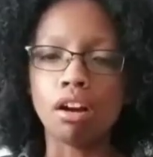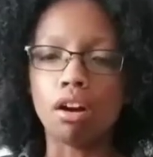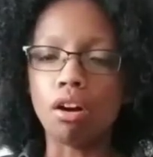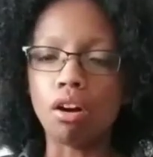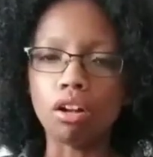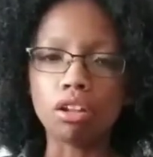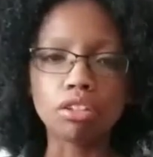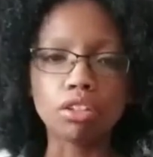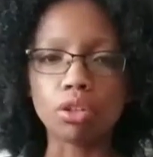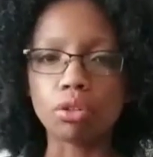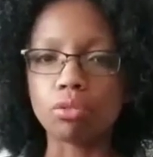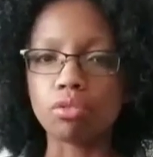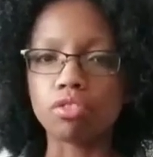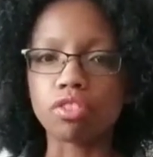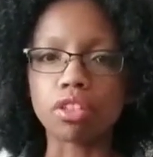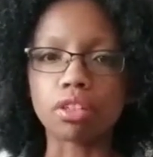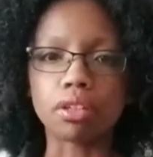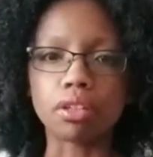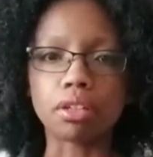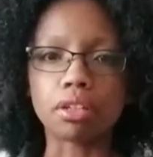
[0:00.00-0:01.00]
all
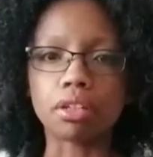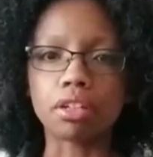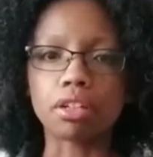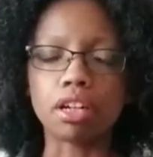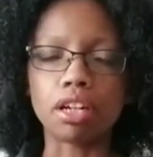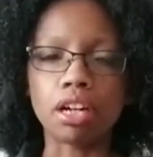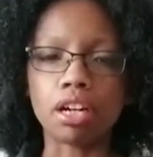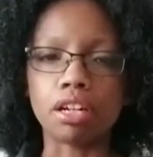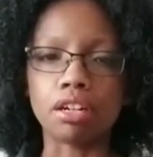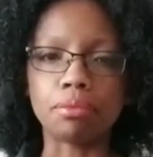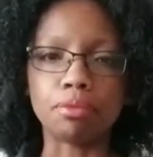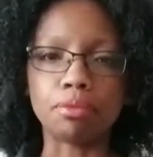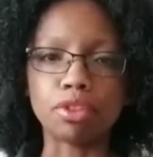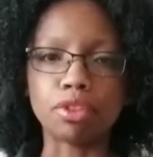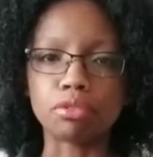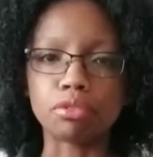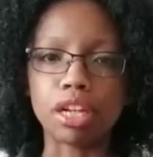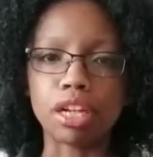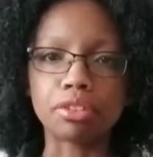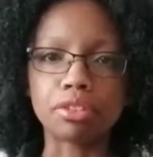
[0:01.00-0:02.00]
over
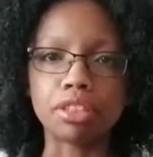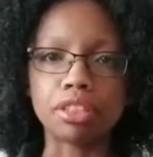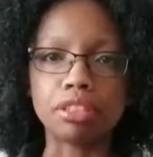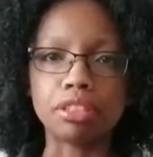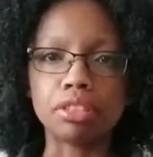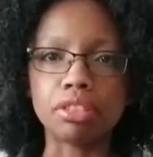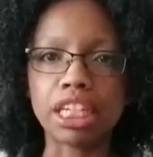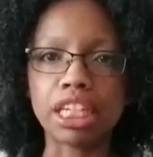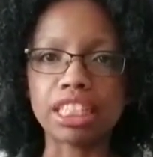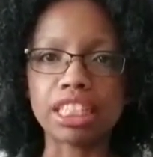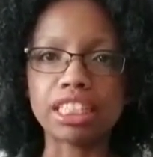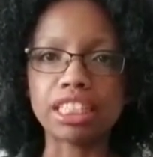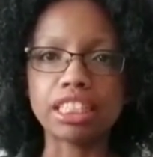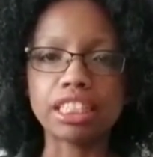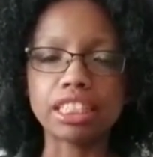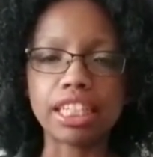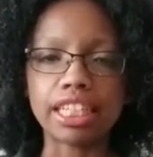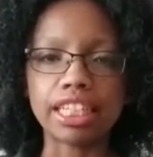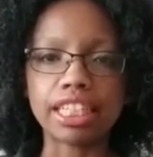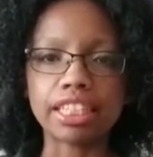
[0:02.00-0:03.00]
throughout the United
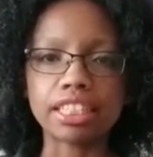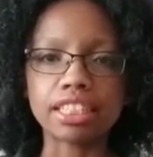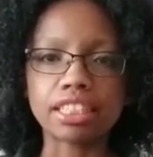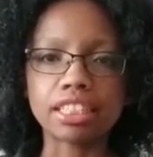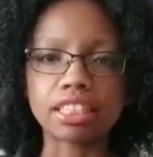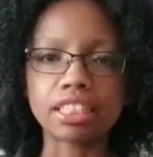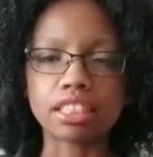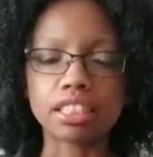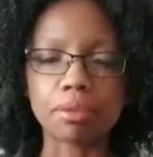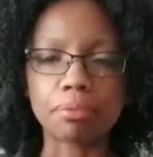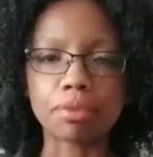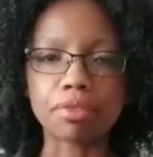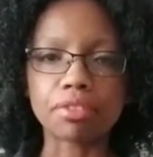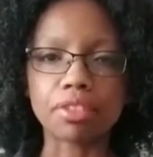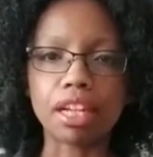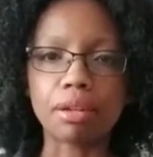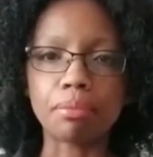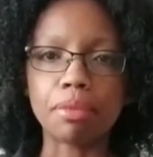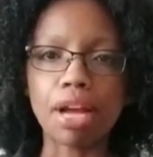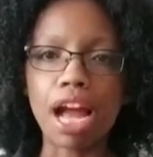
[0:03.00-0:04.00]
States. Some of
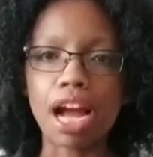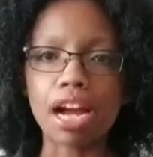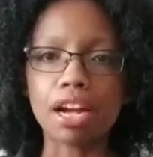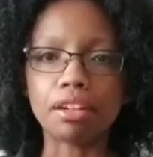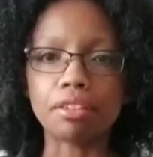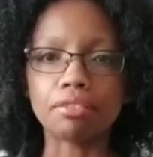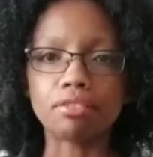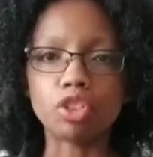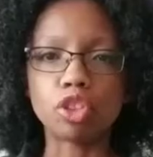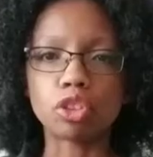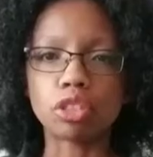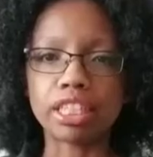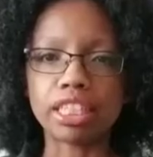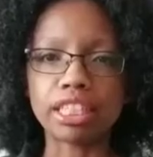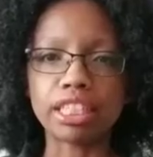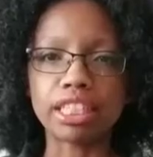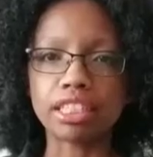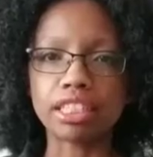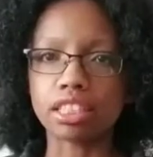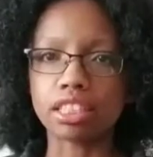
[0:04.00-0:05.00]
them have
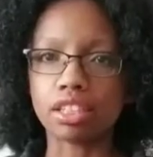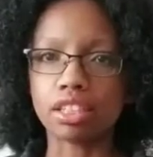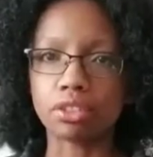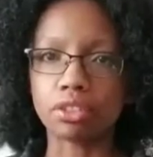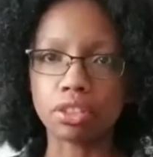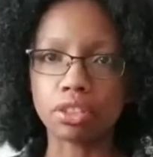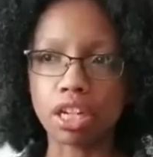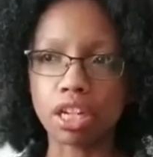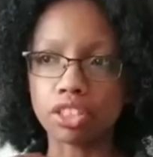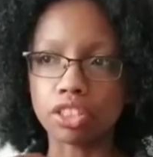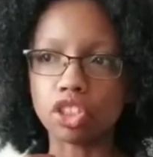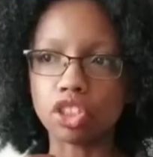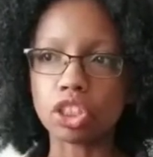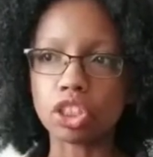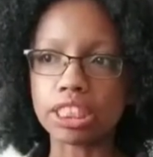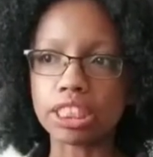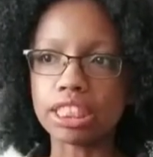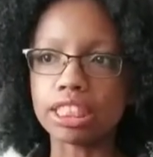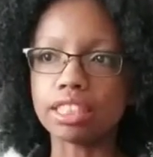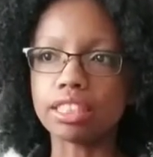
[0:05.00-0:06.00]
trainings in other
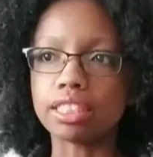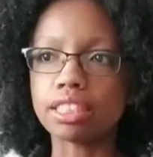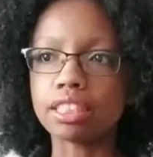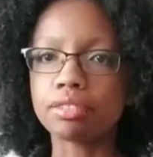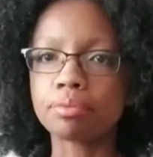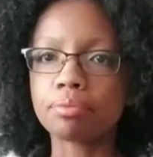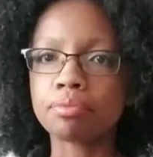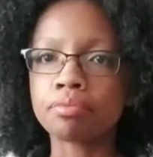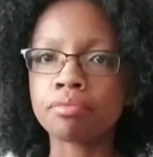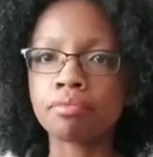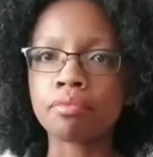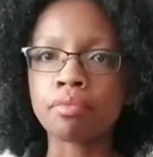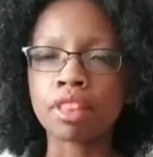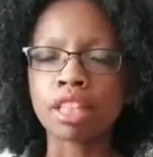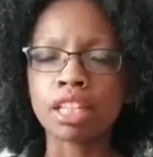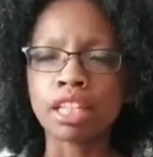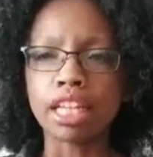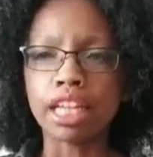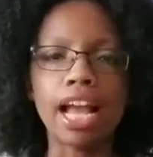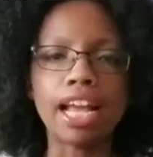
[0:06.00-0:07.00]
countries,
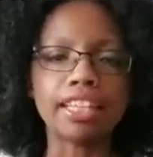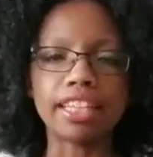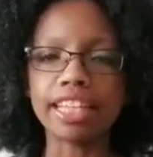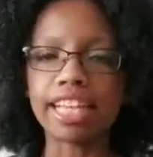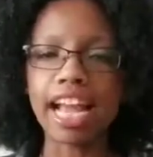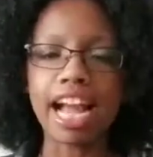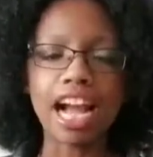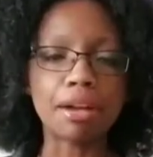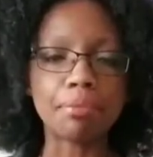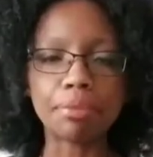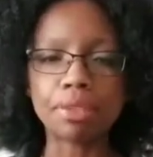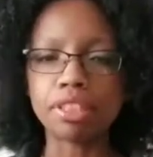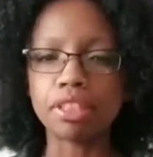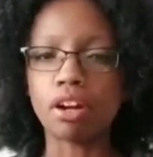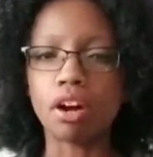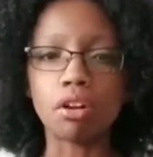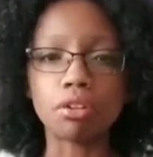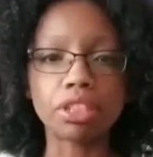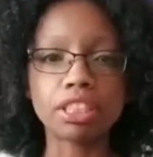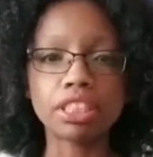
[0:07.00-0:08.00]
and they happen
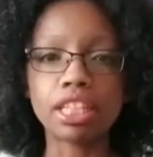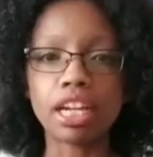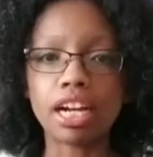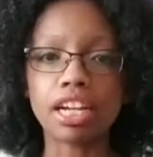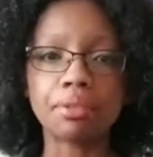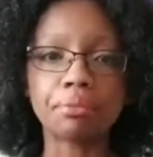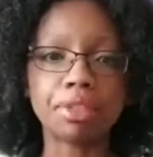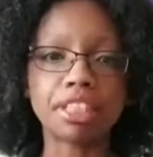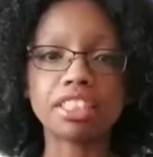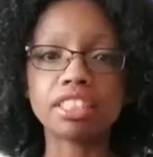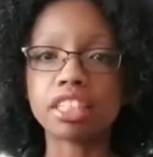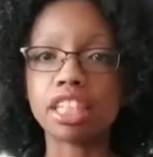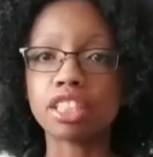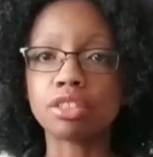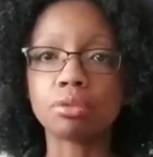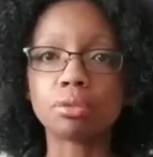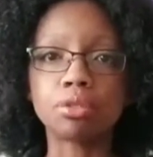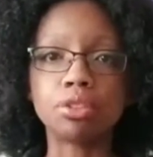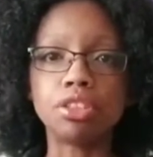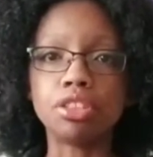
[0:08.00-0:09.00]
all the time. They
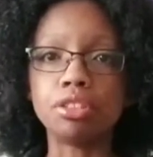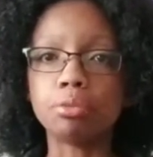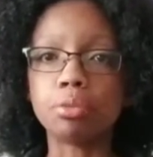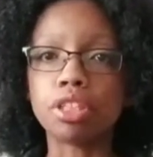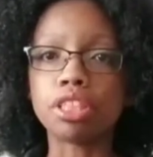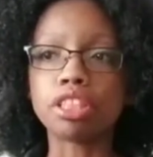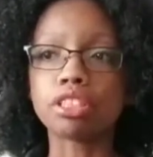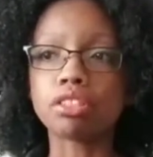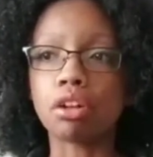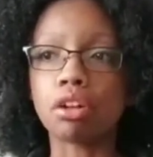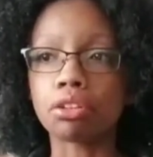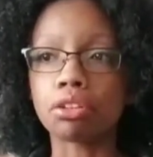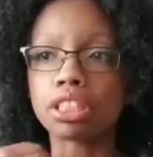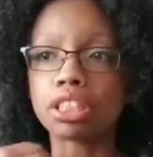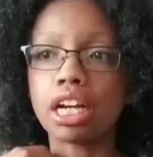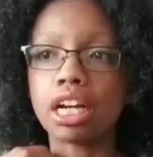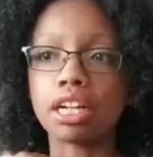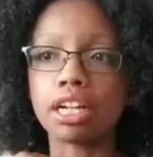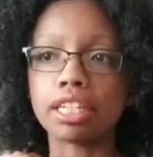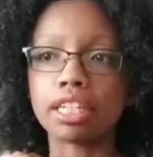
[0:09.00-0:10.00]
schedule new ones all the
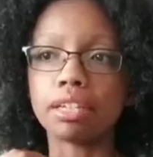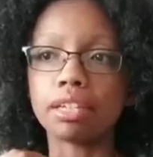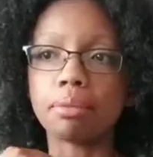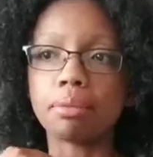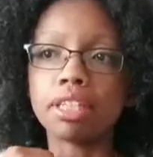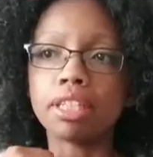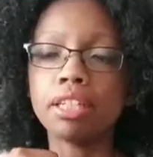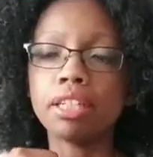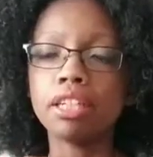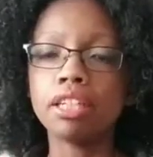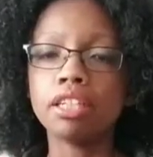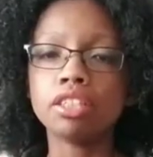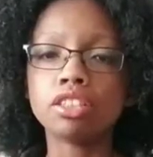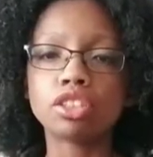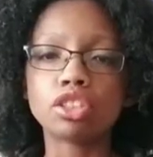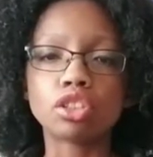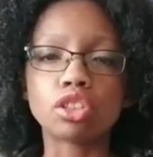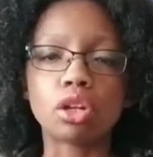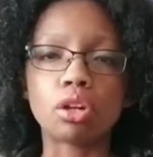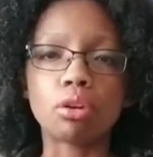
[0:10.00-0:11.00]
time.
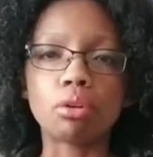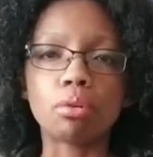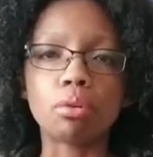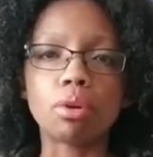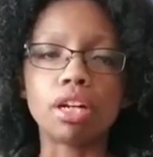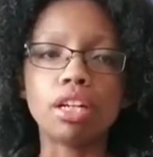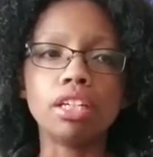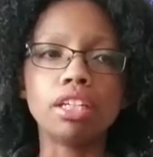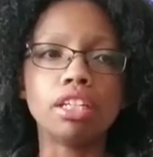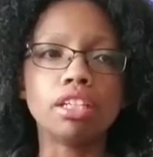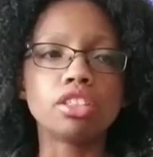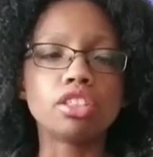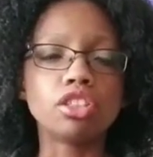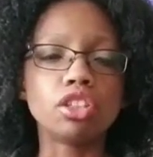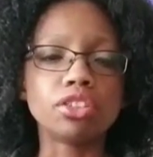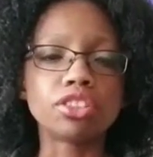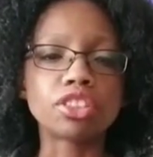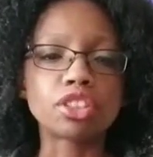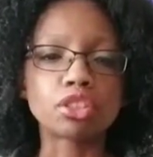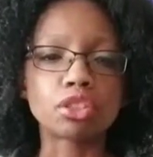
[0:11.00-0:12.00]
So
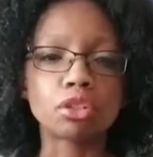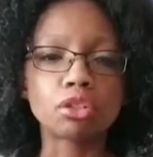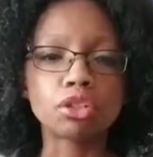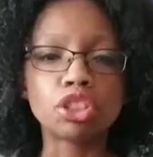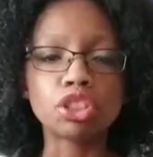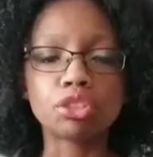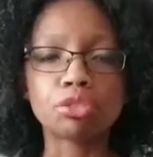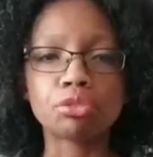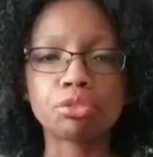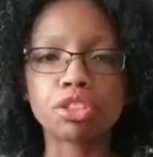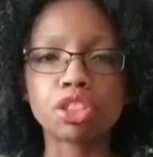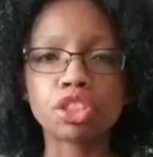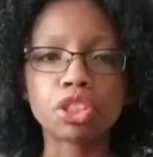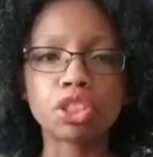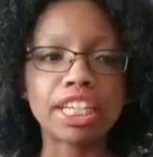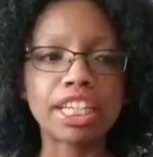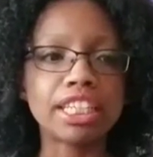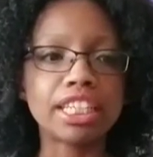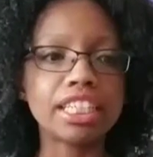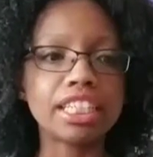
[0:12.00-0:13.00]
search through the
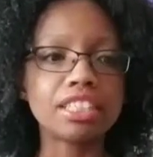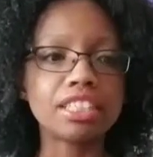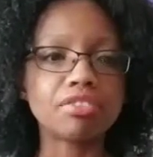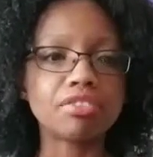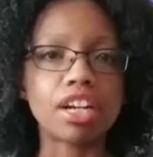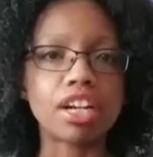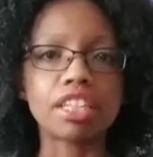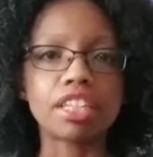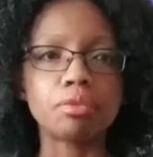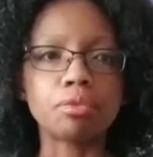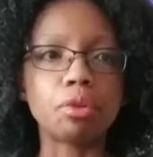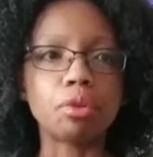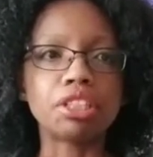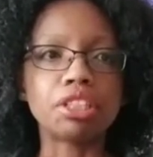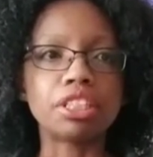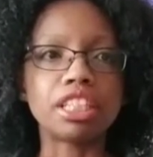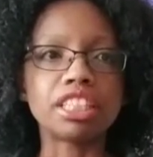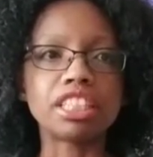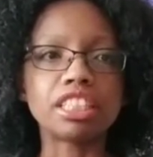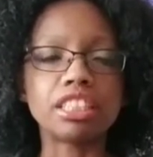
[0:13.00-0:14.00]
trainings, find
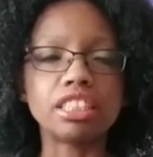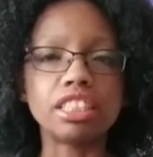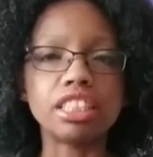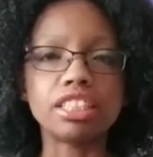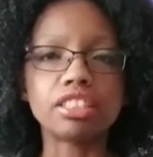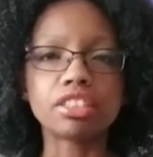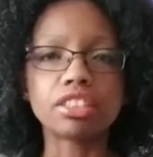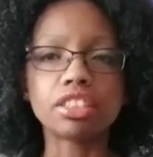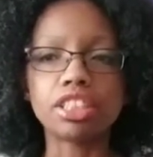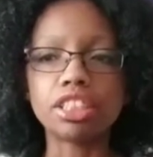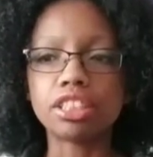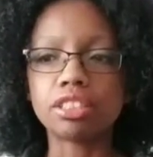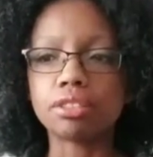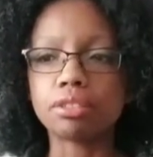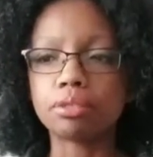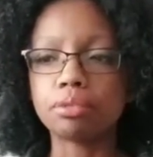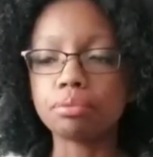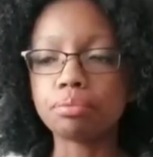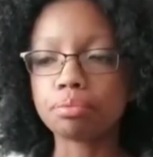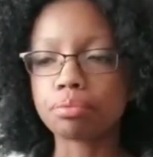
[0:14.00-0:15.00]
one that's near
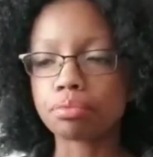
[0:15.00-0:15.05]
you.